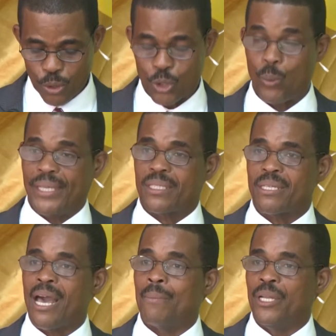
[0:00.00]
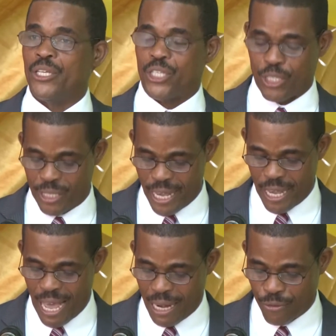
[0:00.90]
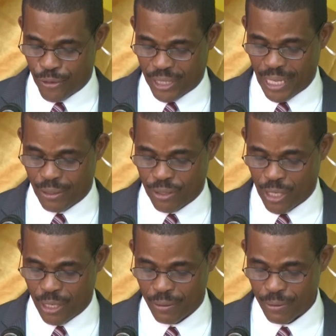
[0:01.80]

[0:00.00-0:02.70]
to establish the Alpha Center,